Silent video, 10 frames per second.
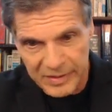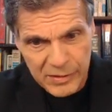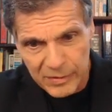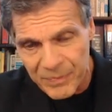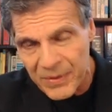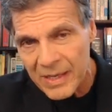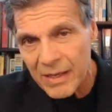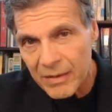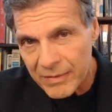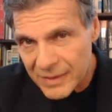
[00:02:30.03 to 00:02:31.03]

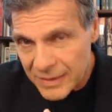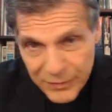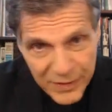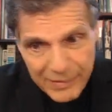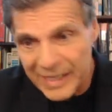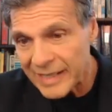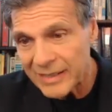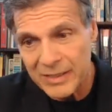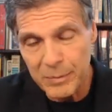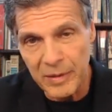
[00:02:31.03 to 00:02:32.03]
This is very
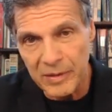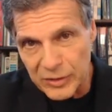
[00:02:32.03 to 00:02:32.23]
atypical,